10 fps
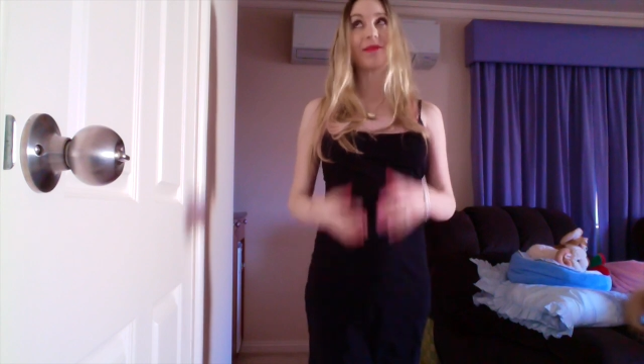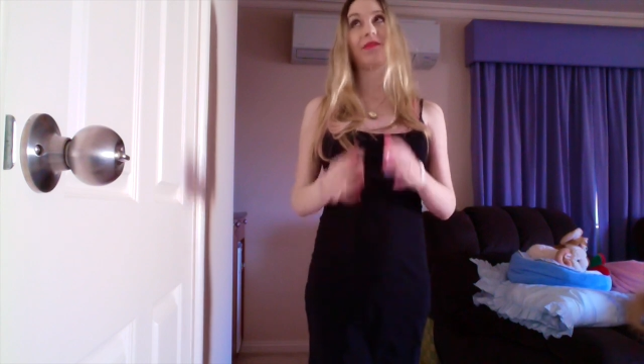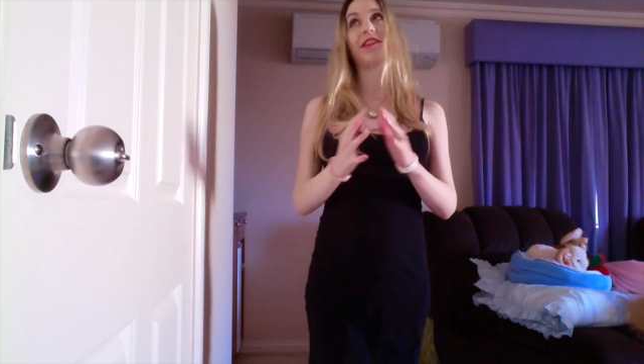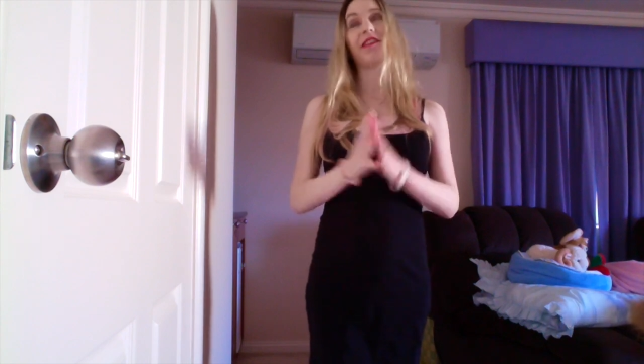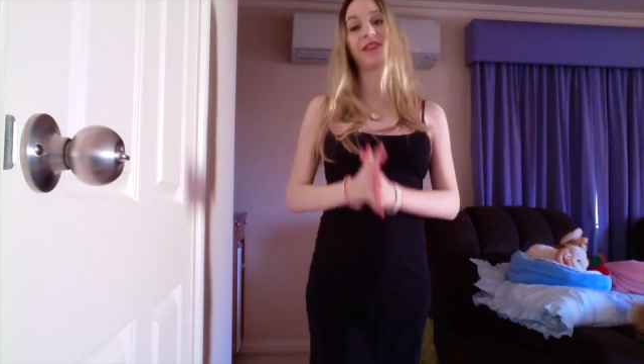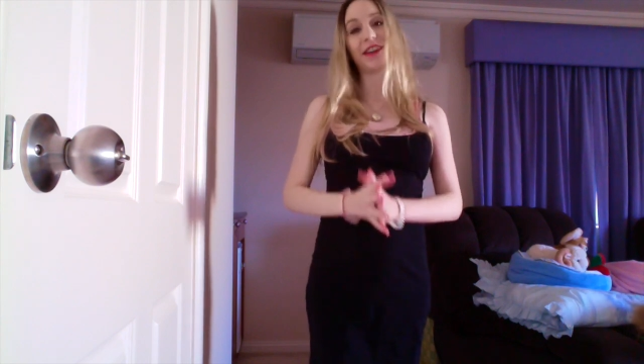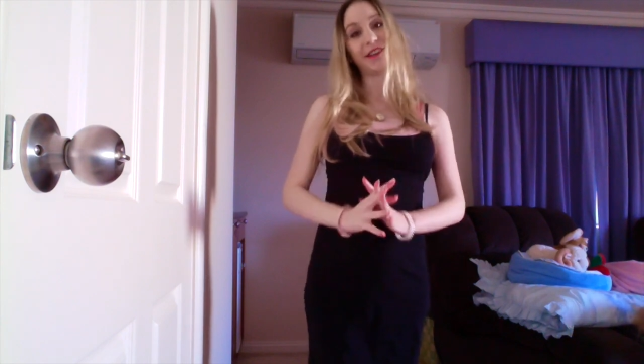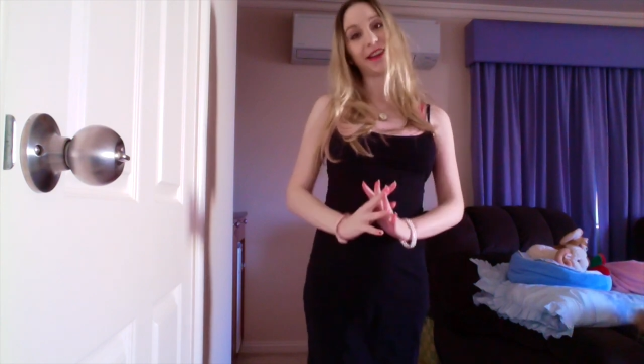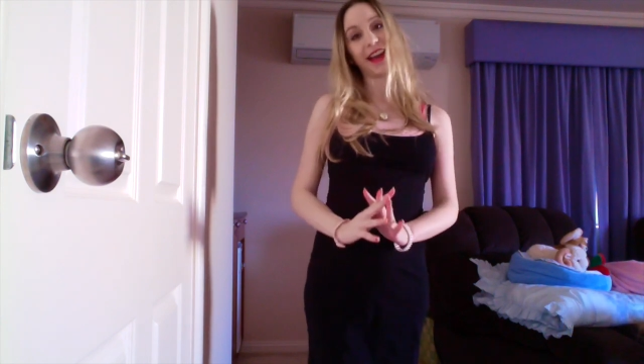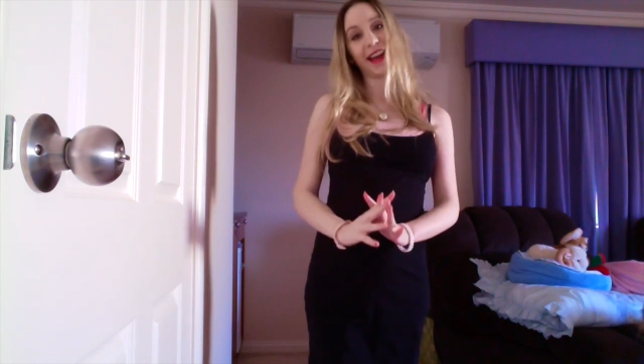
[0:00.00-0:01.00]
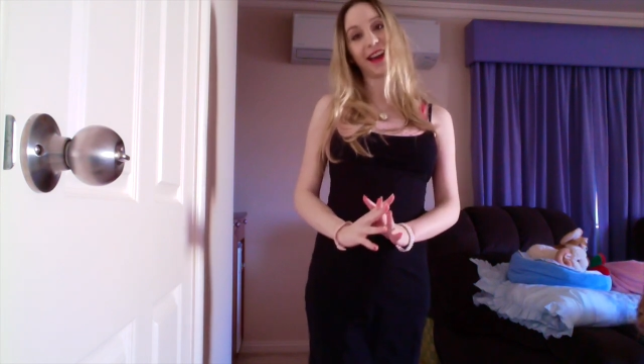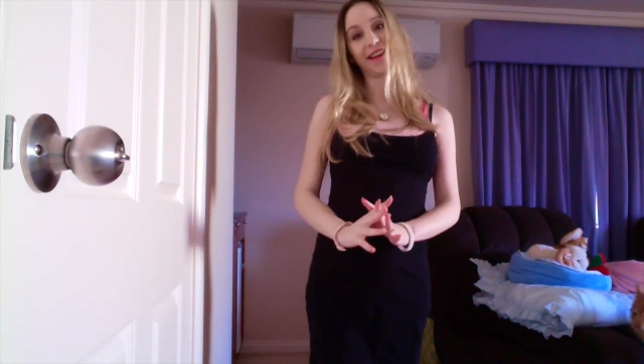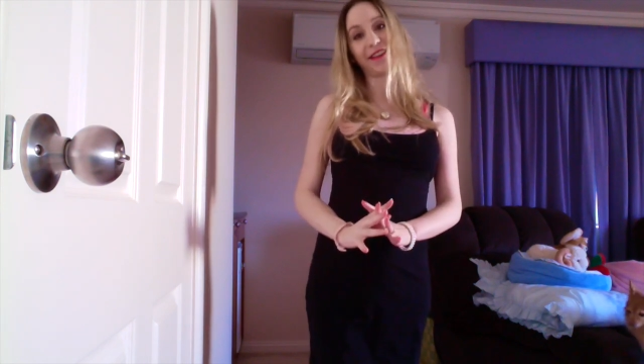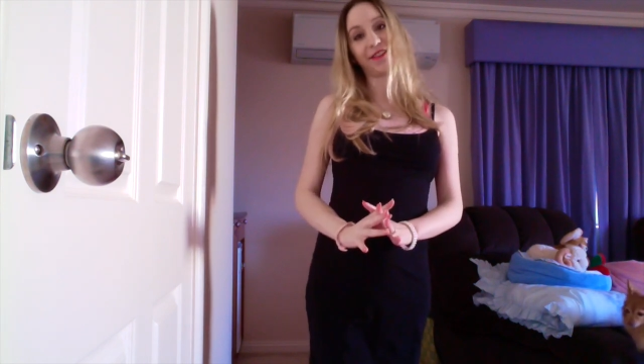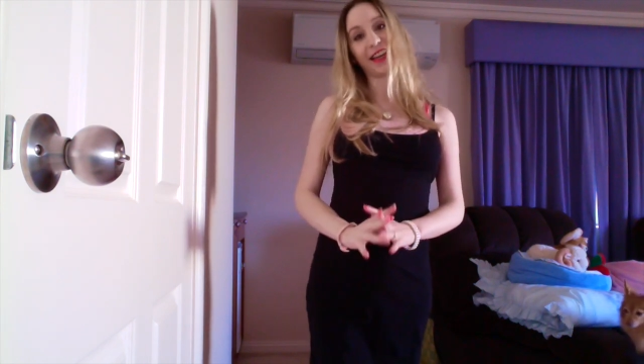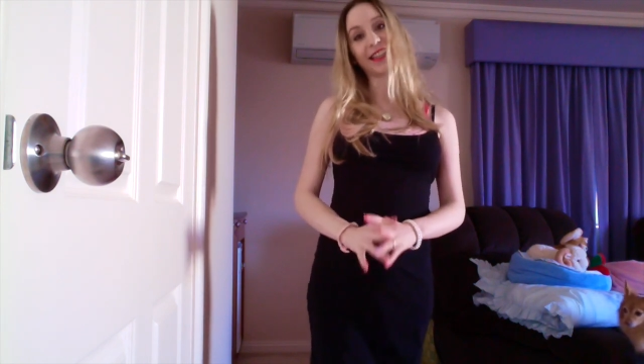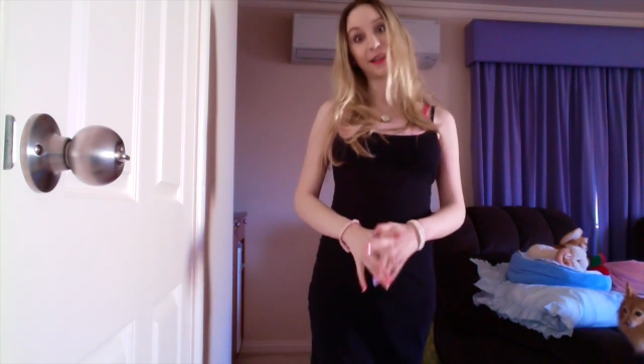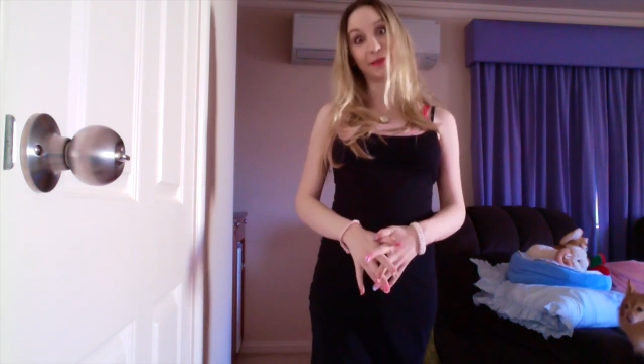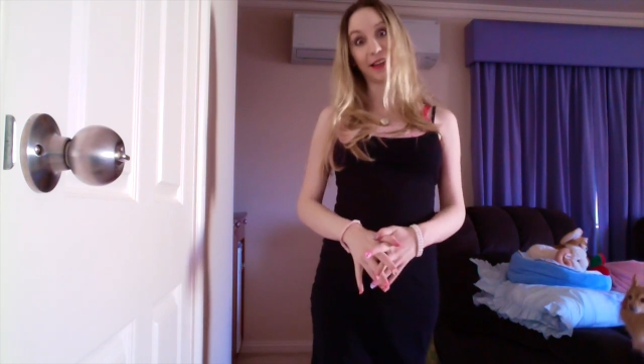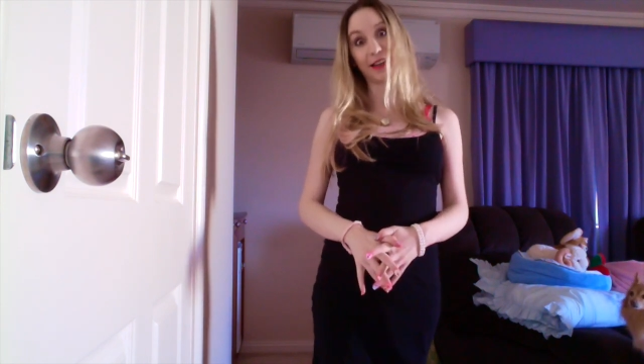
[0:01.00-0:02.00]
but when I've been going out, I've
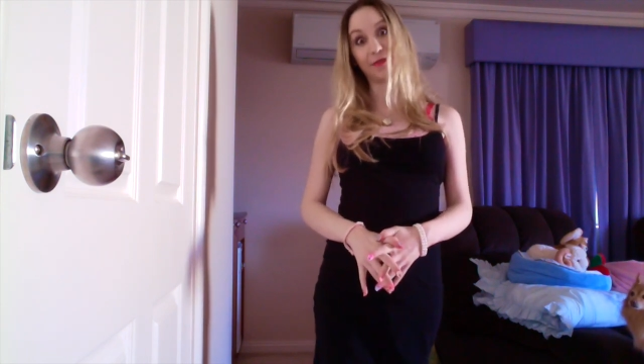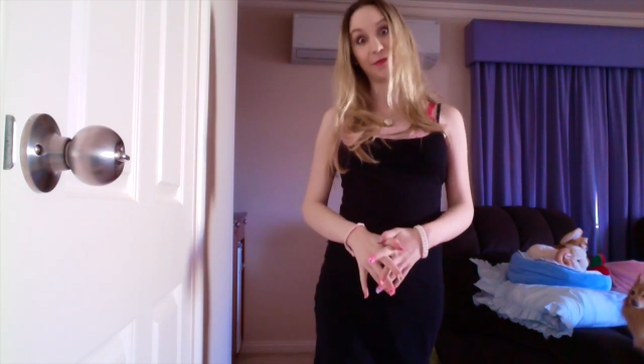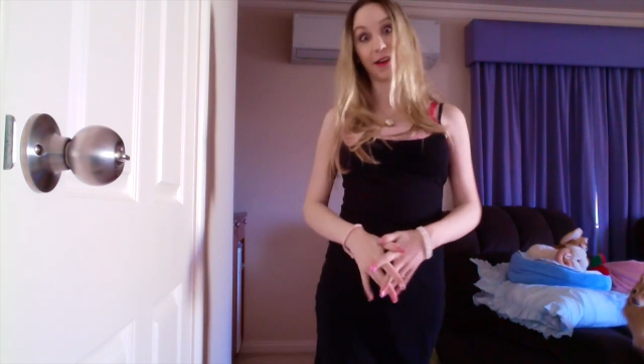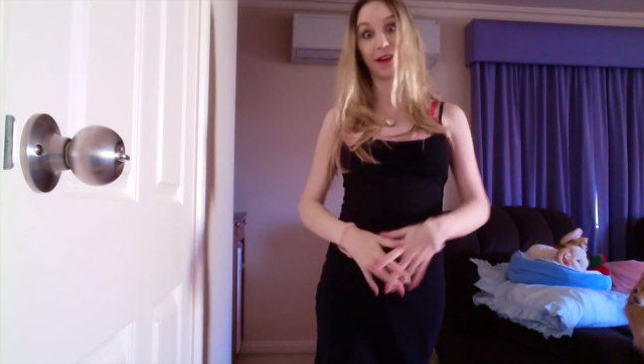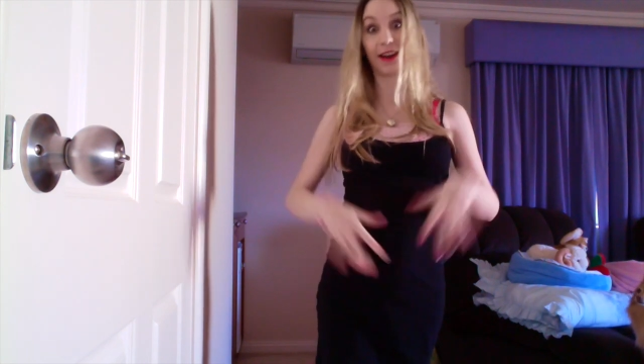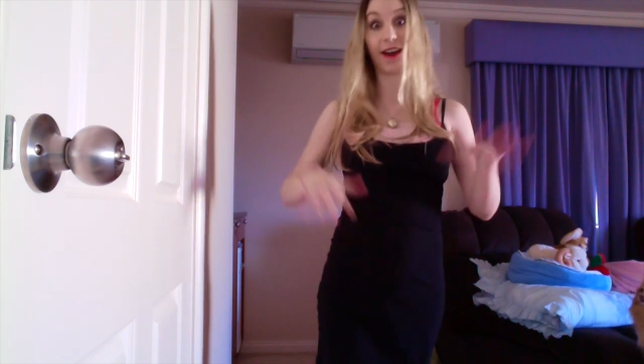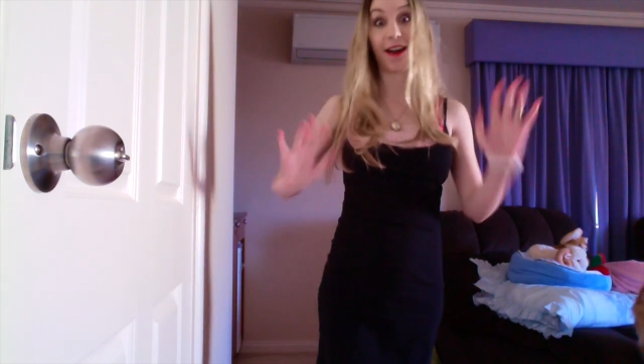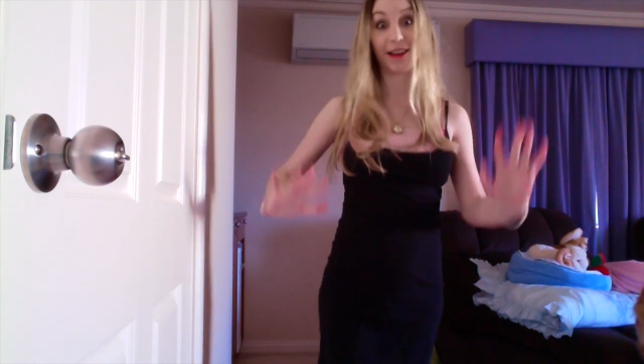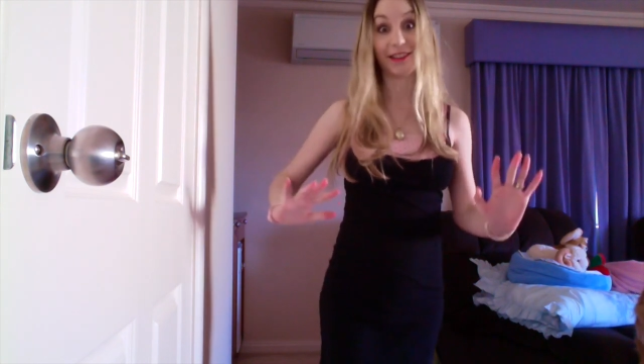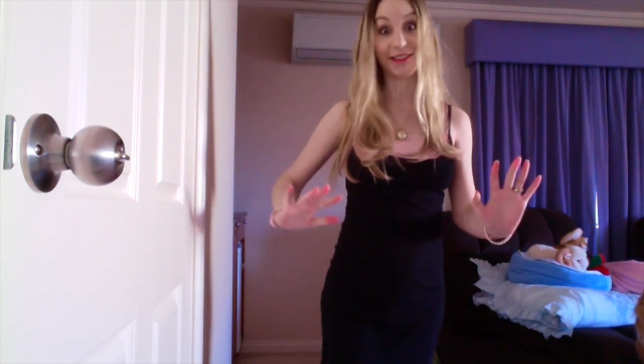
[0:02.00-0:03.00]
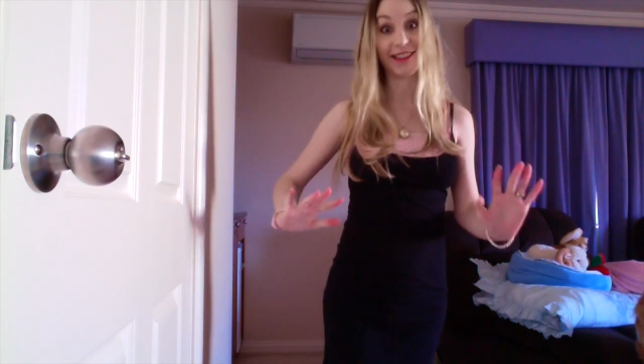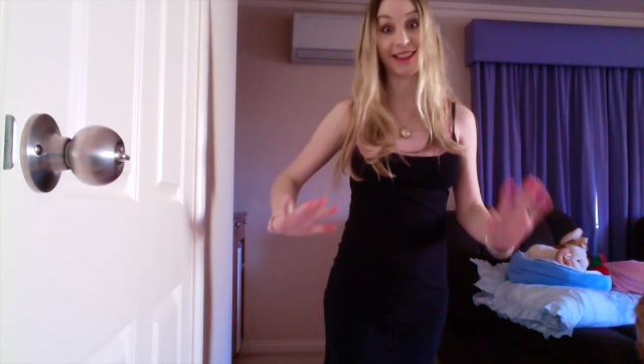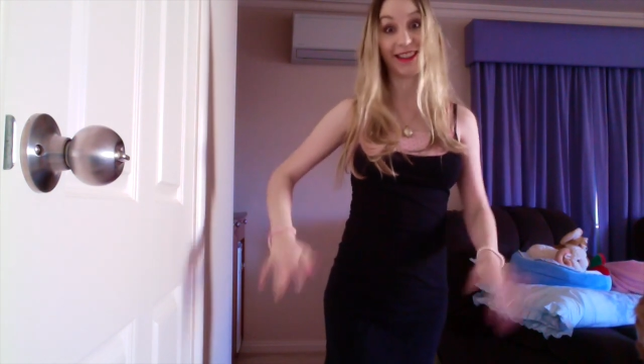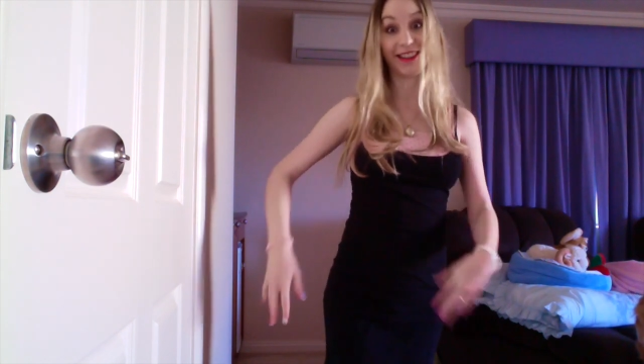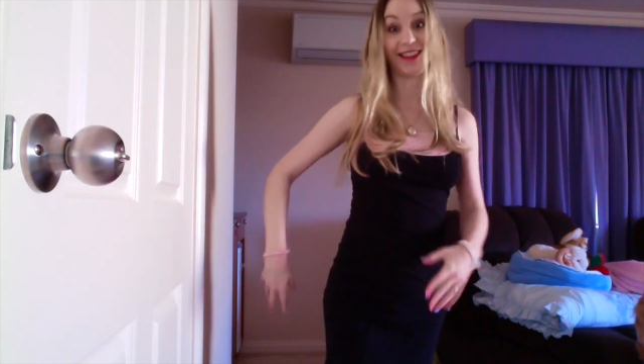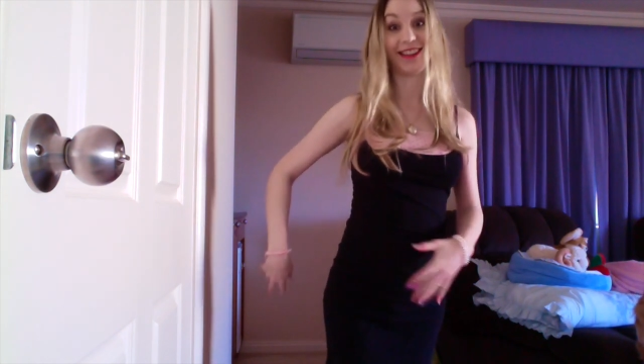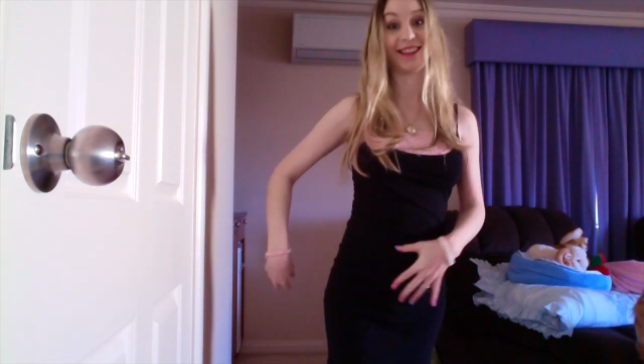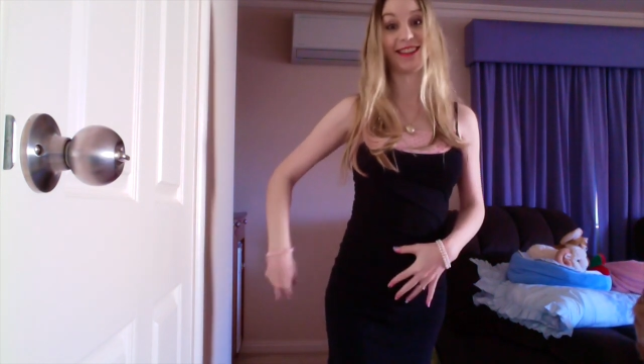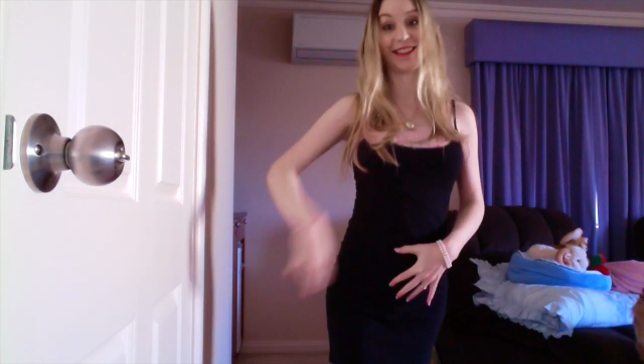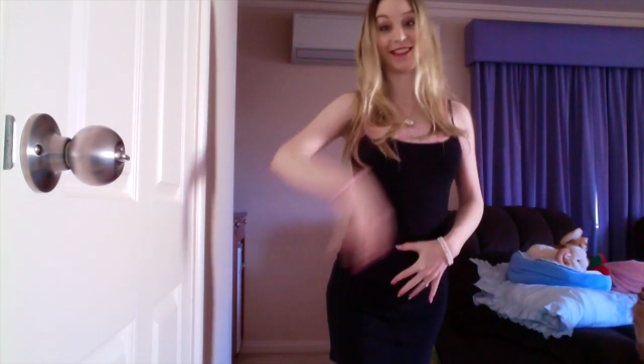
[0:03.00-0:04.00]
actually been wearing kind of looser
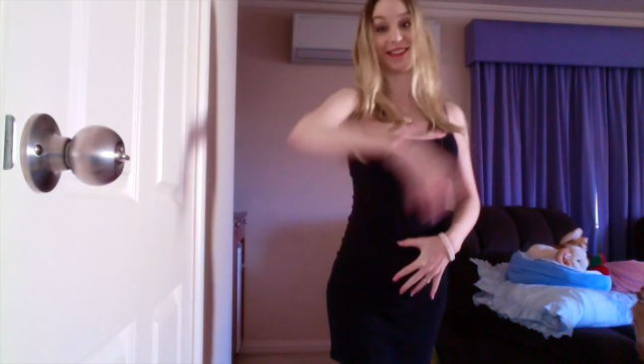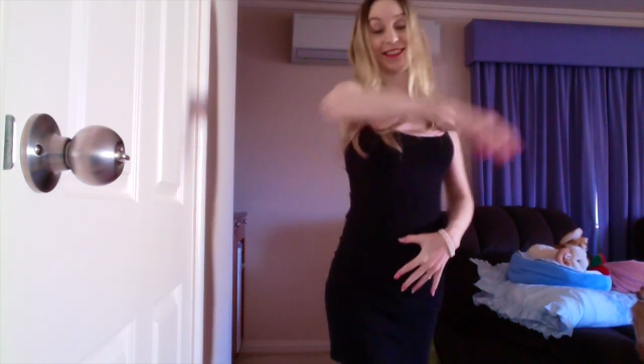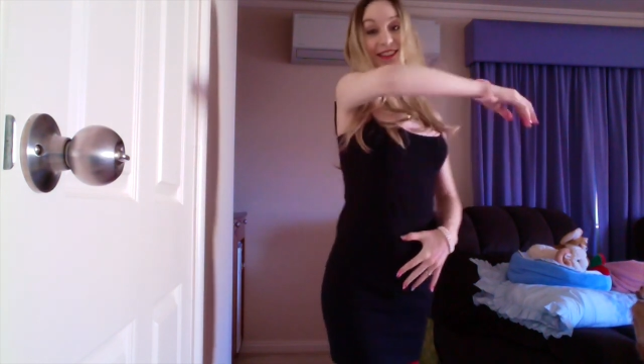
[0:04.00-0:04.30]
things because it's